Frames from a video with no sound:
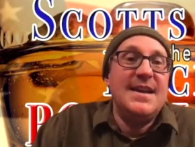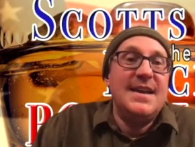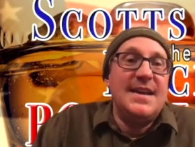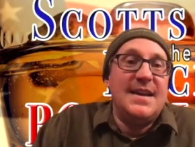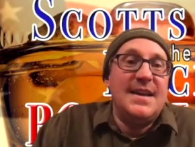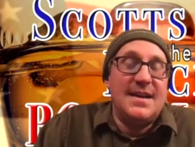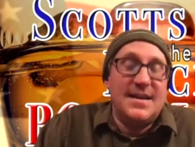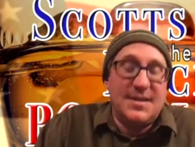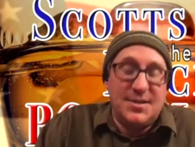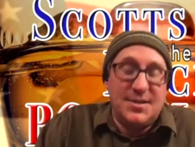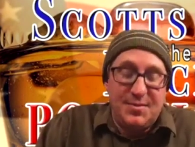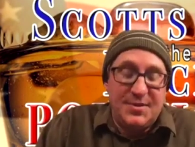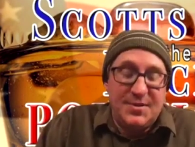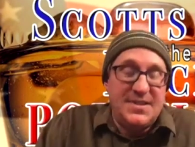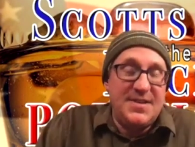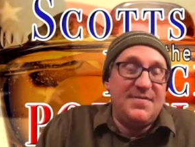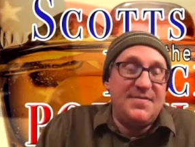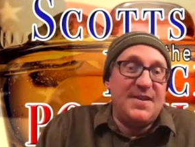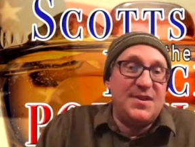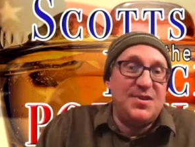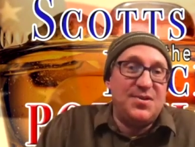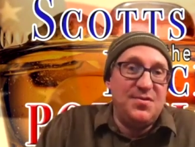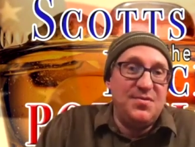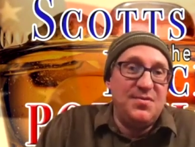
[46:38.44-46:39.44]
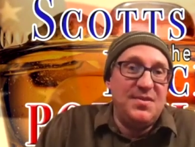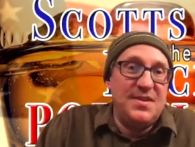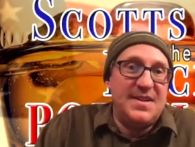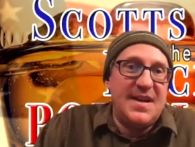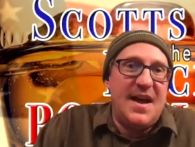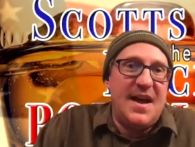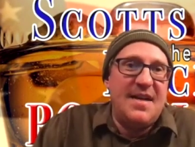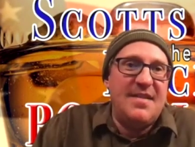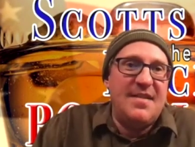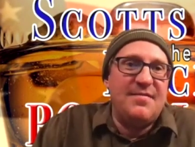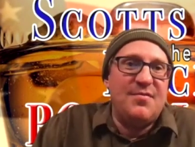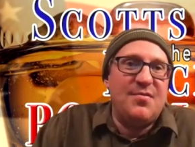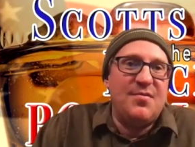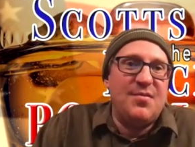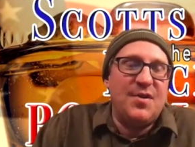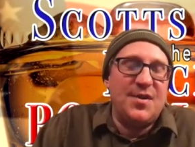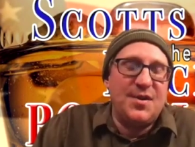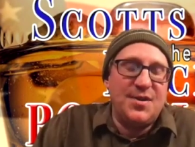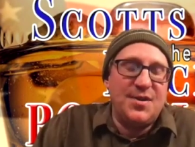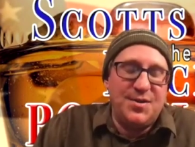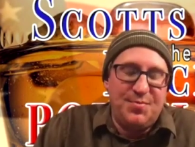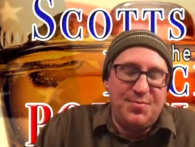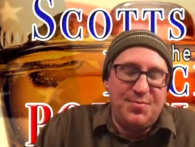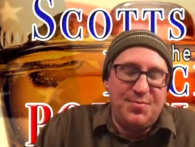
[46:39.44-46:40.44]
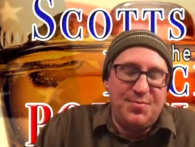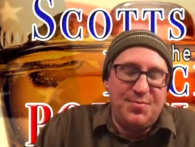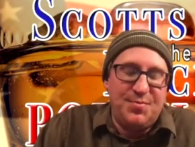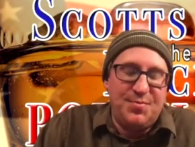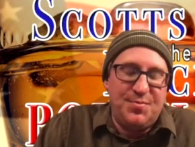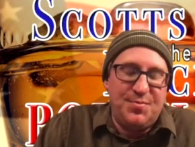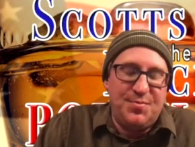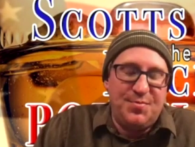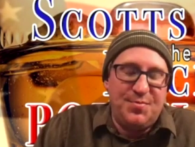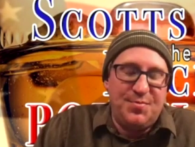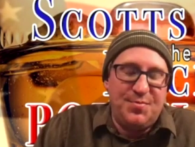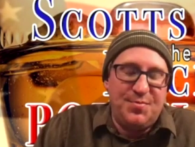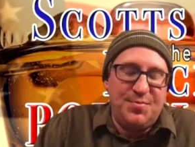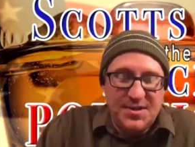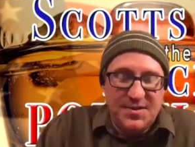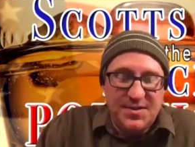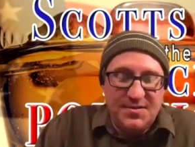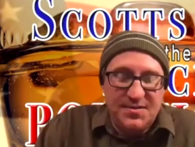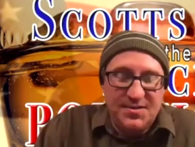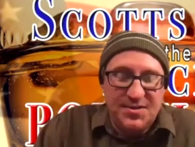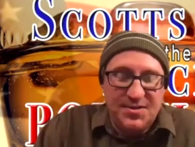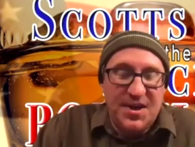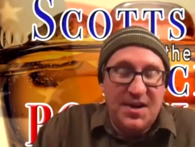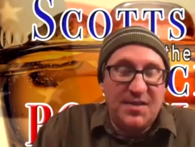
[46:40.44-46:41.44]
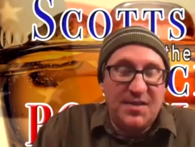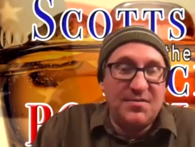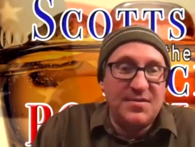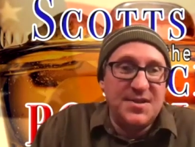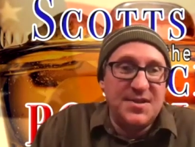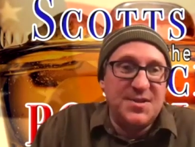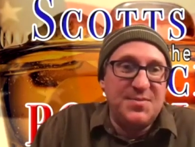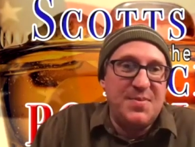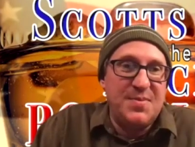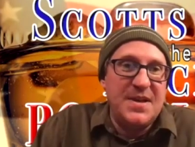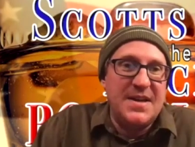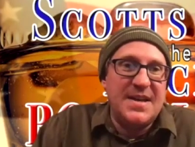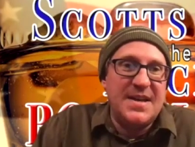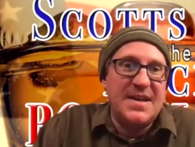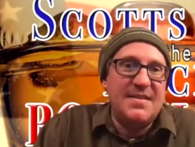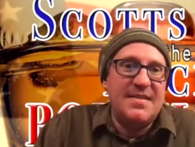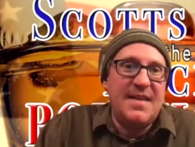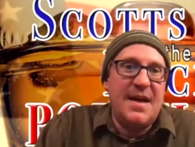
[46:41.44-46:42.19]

specific to the town of Orange, but more generally speaking,